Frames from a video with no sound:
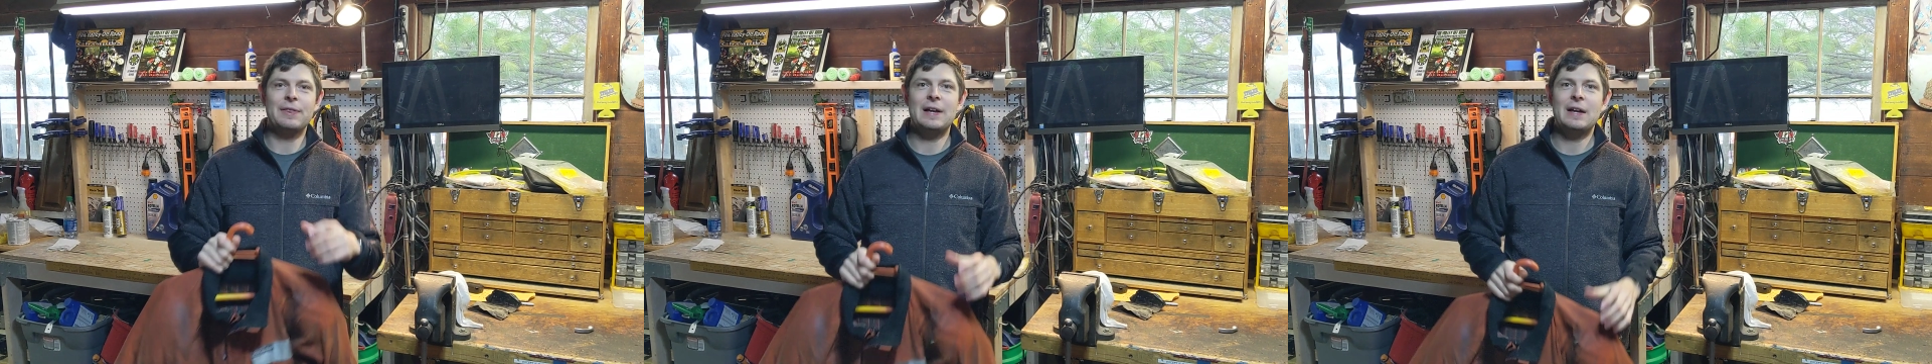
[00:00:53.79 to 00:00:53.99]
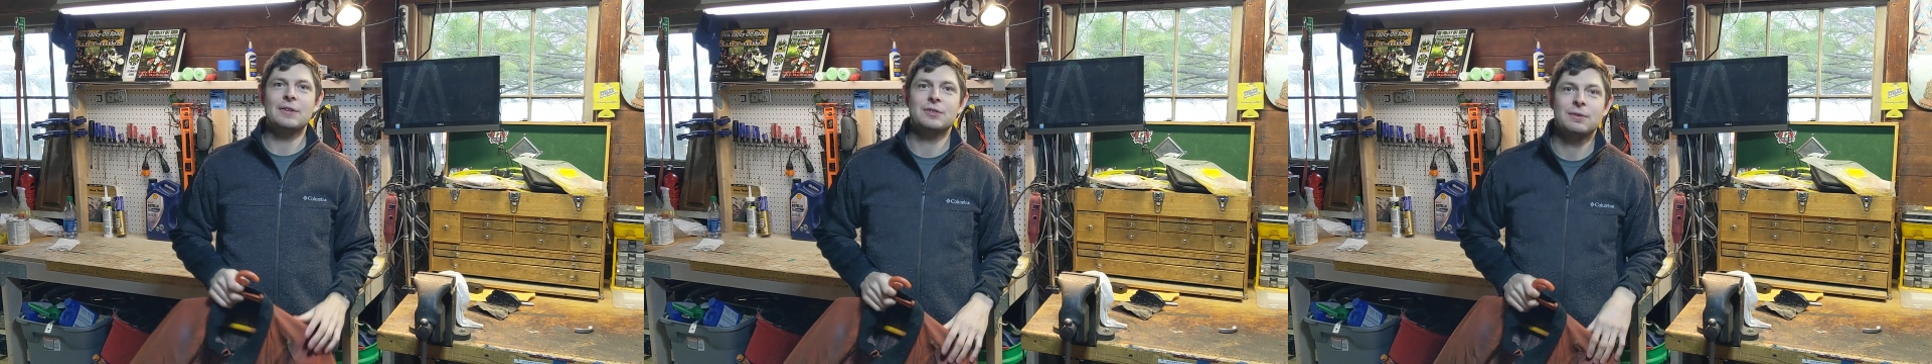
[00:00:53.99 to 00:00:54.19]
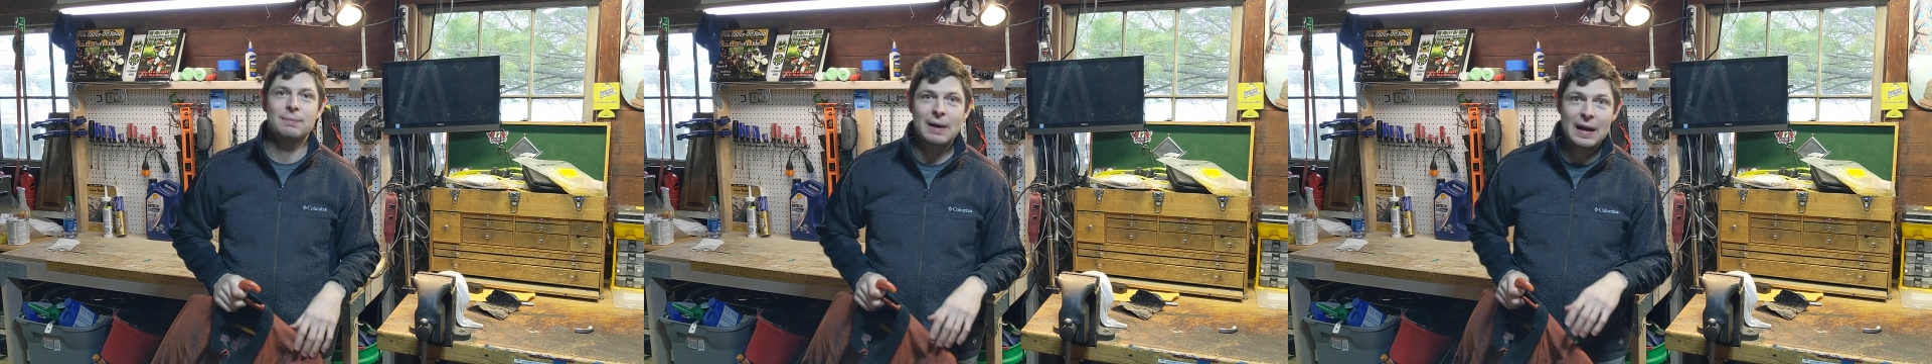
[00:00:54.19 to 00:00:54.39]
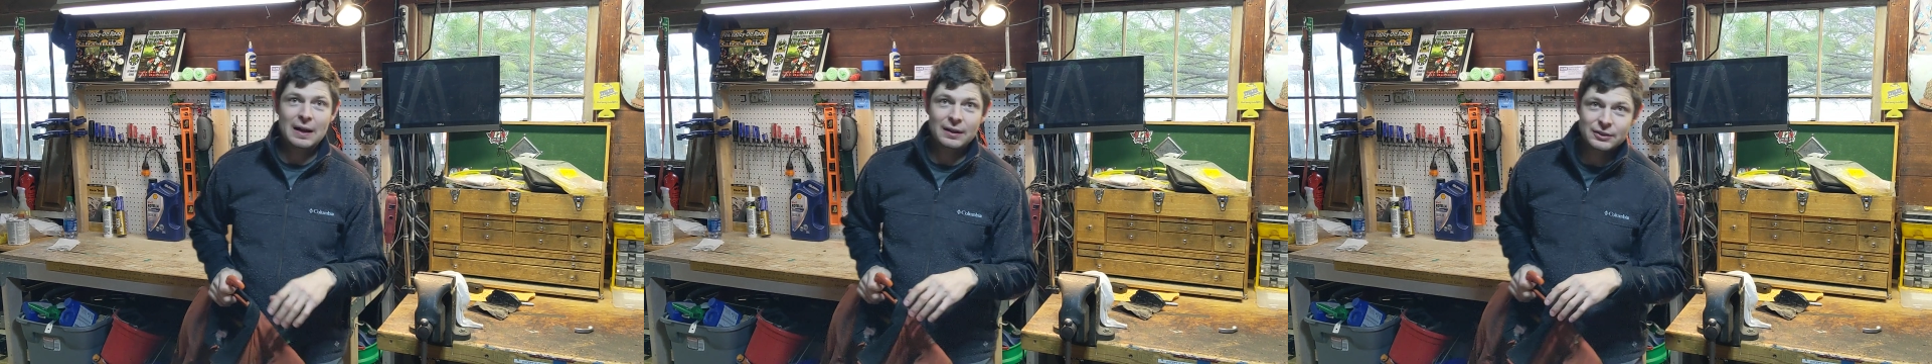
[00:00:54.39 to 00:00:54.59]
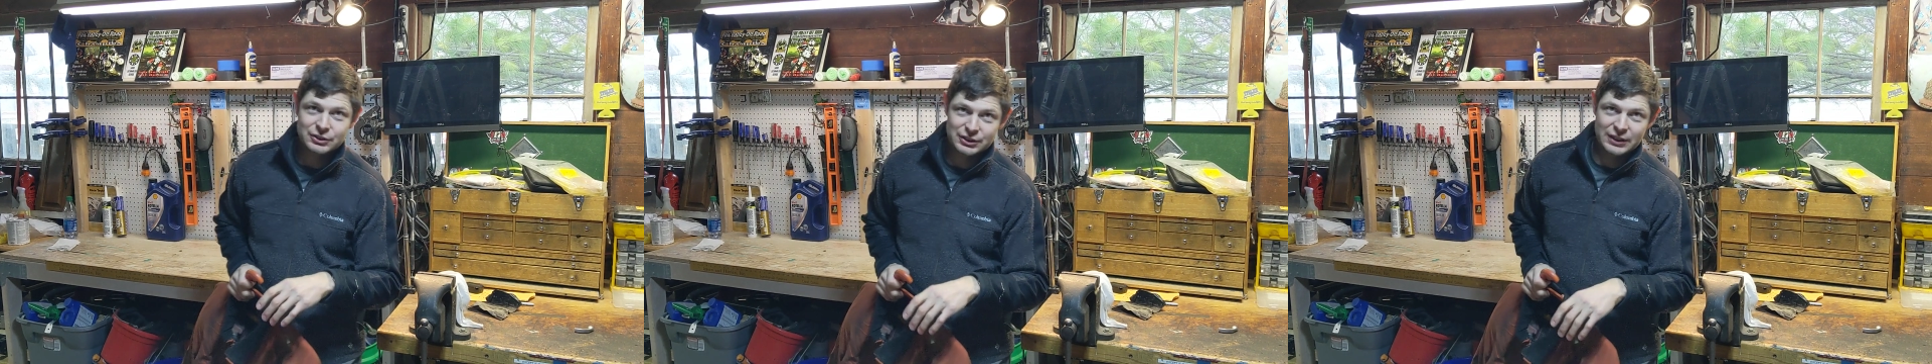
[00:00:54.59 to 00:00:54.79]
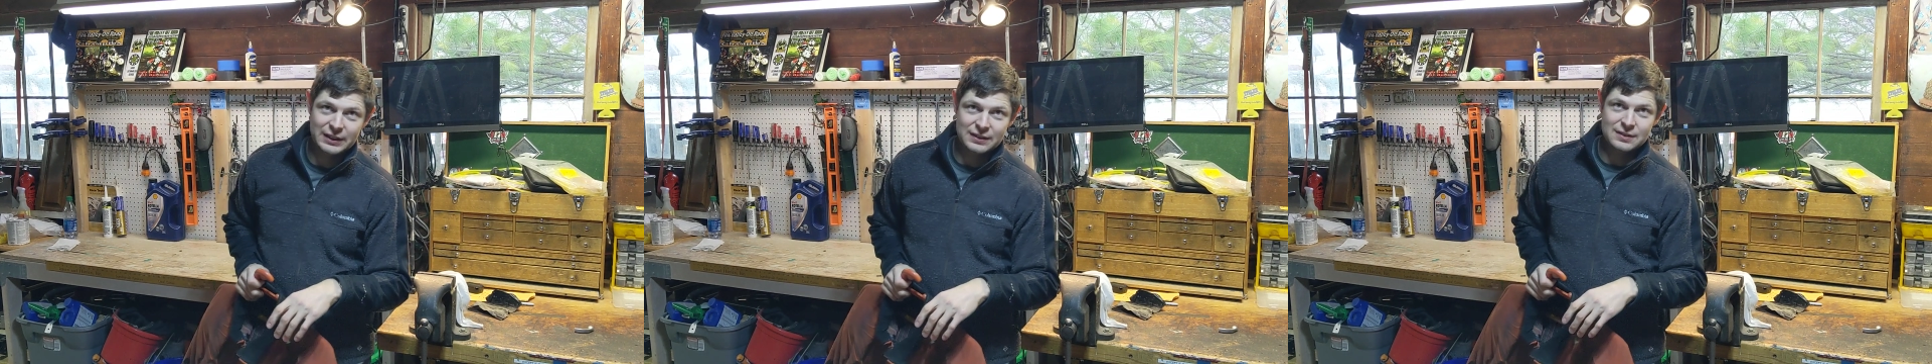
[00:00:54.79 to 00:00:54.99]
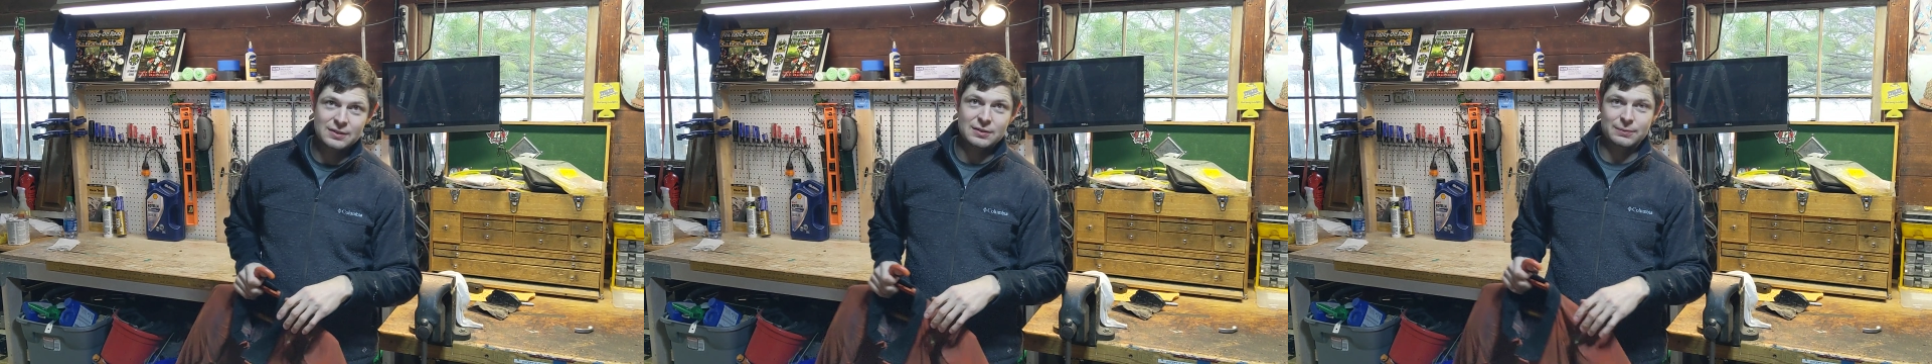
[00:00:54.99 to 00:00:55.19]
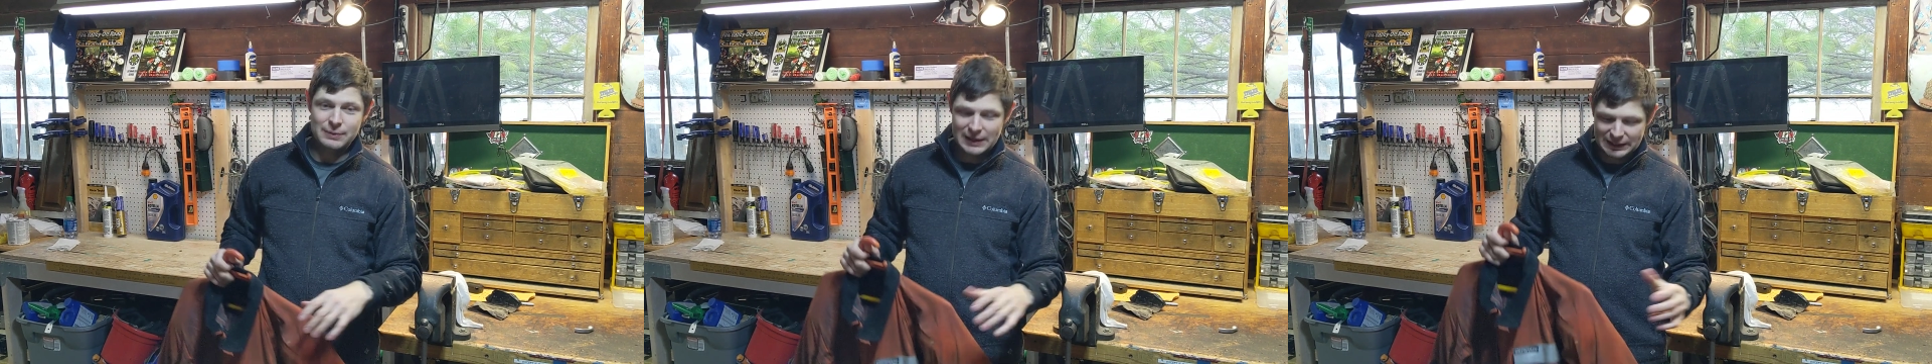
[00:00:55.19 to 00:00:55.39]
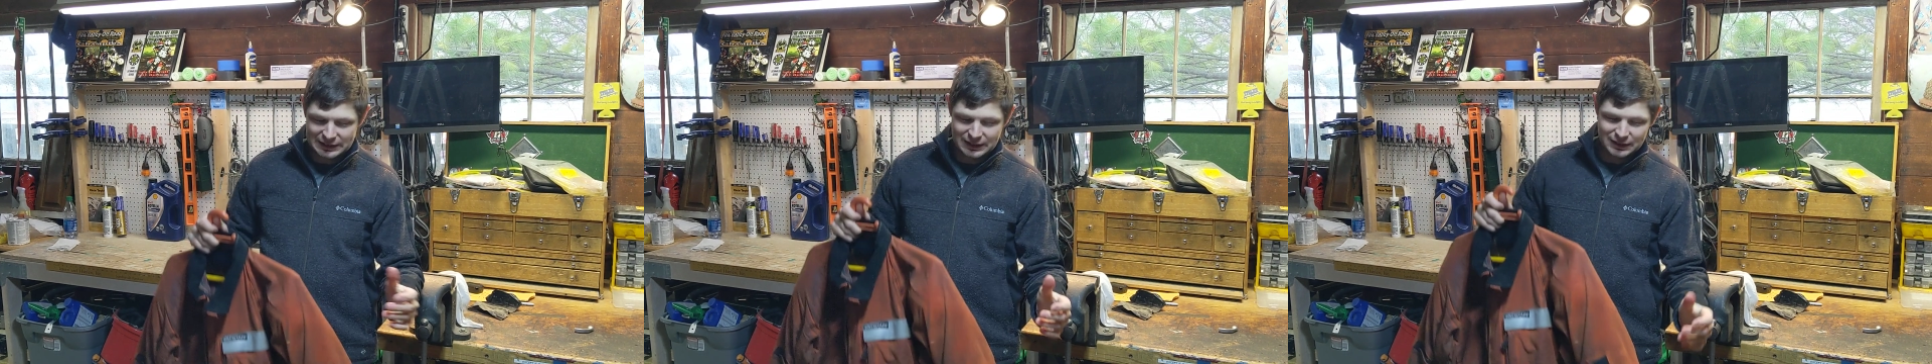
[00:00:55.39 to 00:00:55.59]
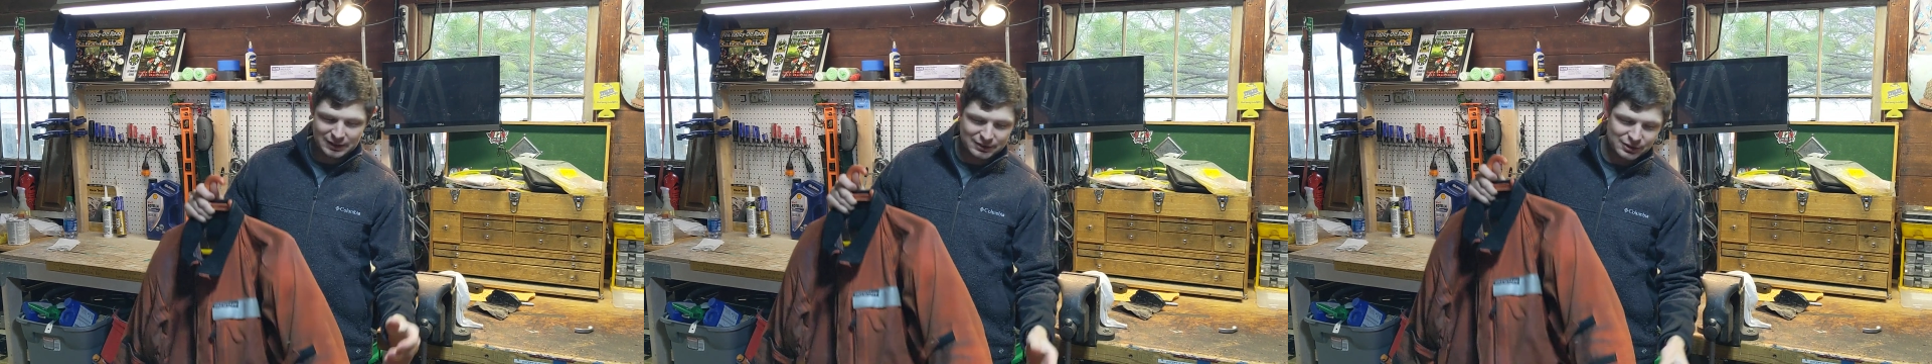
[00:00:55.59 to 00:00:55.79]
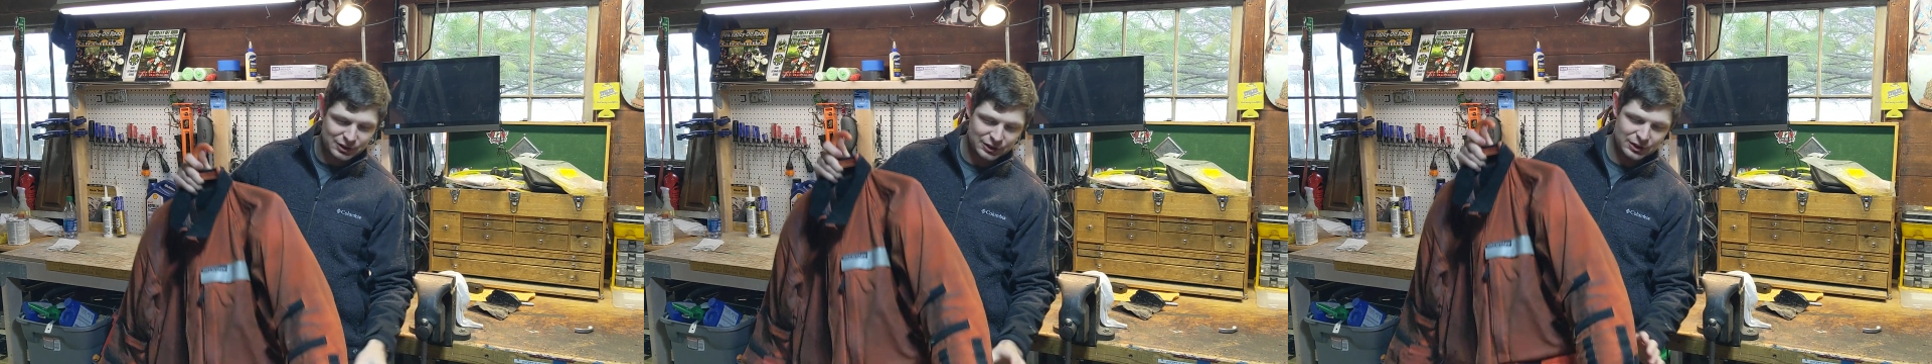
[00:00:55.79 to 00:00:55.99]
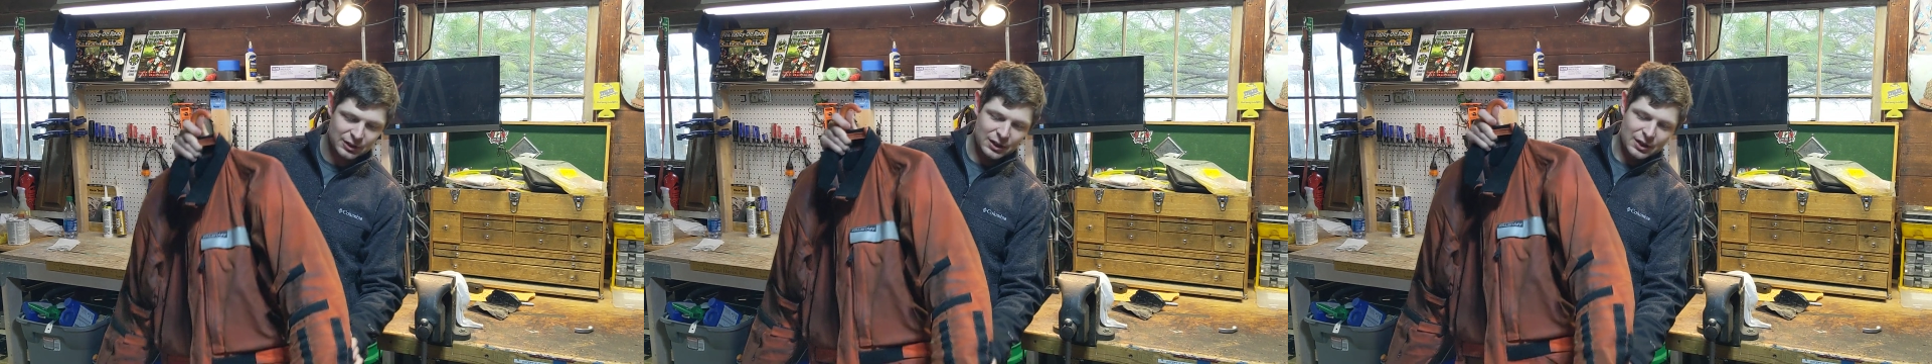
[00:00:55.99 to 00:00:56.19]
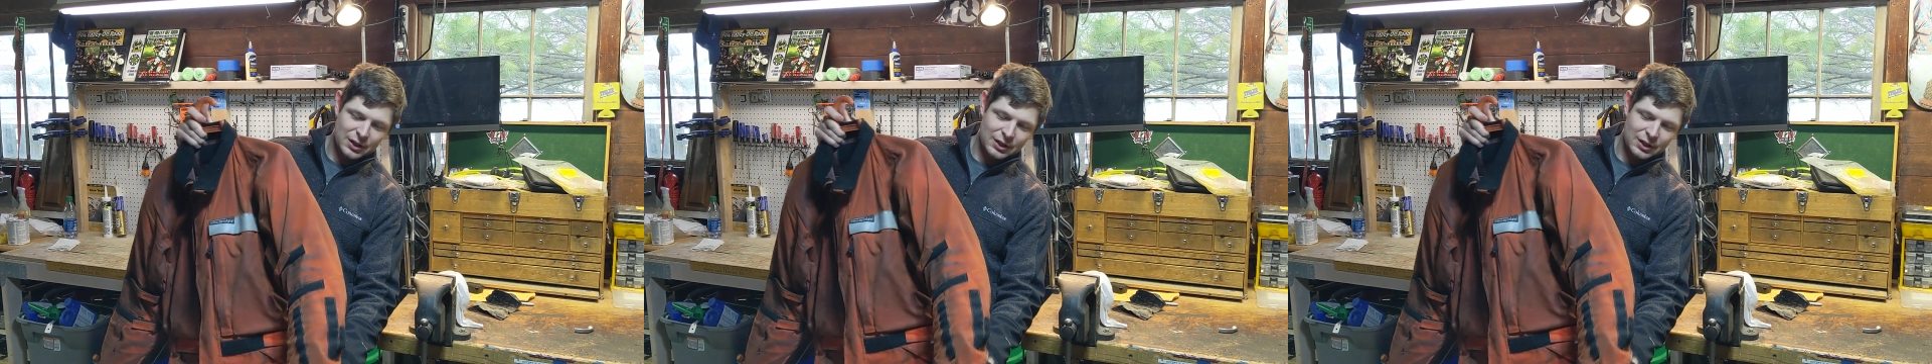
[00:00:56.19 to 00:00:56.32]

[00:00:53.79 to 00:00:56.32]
thousand miles and some riding in the dirt,